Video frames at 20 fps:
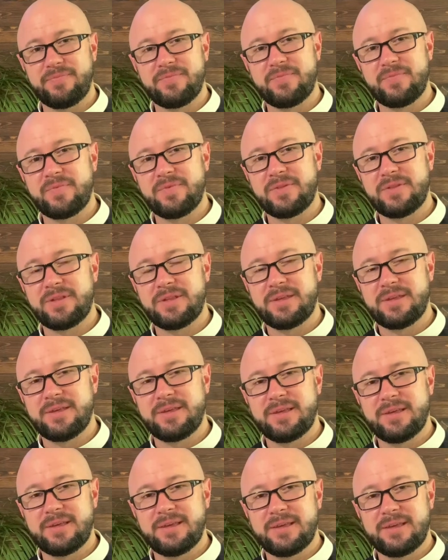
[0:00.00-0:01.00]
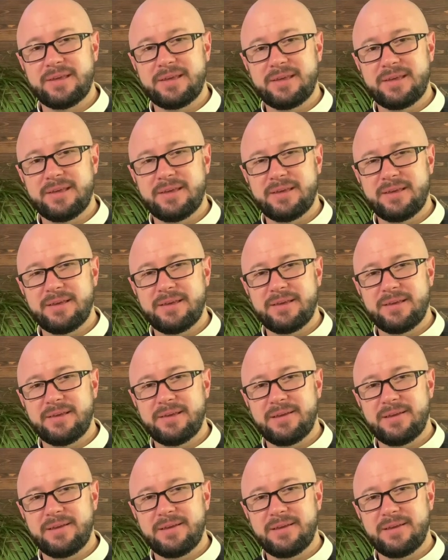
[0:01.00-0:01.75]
(no one is talking)